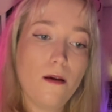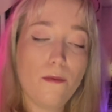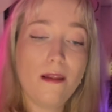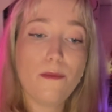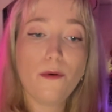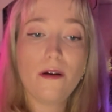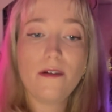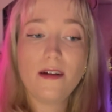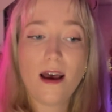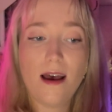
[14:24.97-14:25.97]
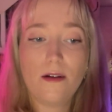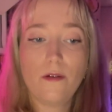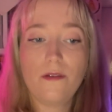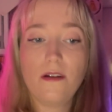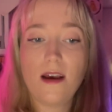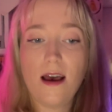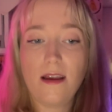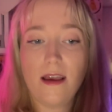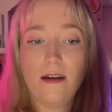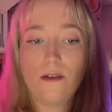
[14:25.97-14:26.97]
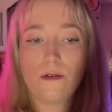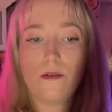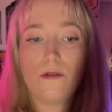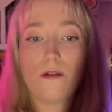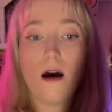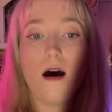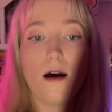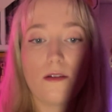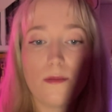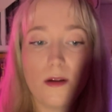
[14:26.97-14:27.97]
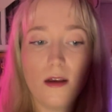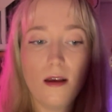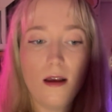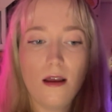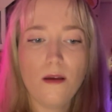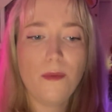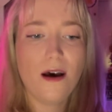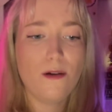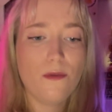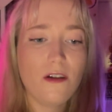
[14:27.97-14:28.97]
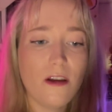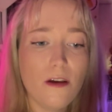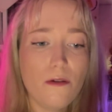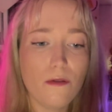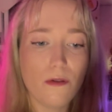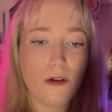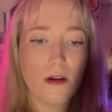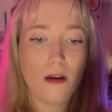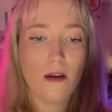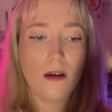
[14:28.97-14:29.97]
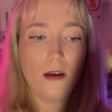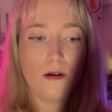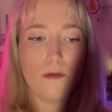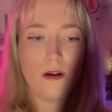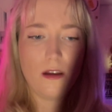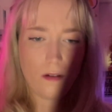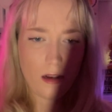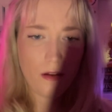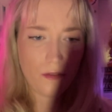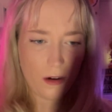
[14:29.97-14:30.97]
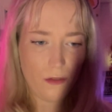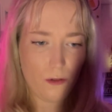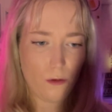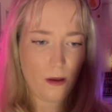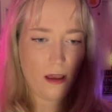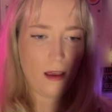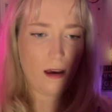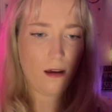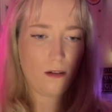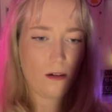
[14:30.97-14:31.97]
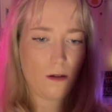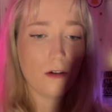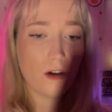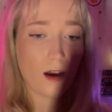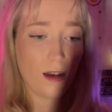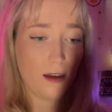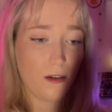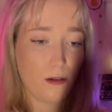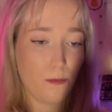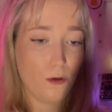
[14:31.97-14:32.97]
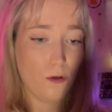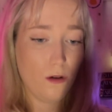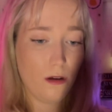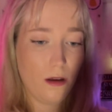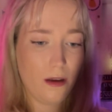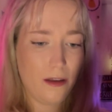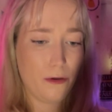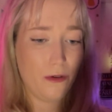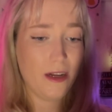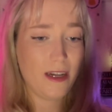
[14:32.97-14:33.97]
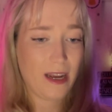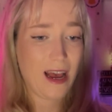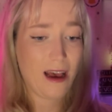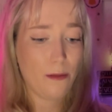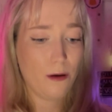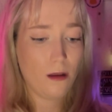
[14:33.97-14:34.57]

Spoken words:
When the boy returned with the turkey, Scrooge gasped. The bird was huge. "Will you deliver it for me?" he asked, chuckling some more. "You'll need a cab."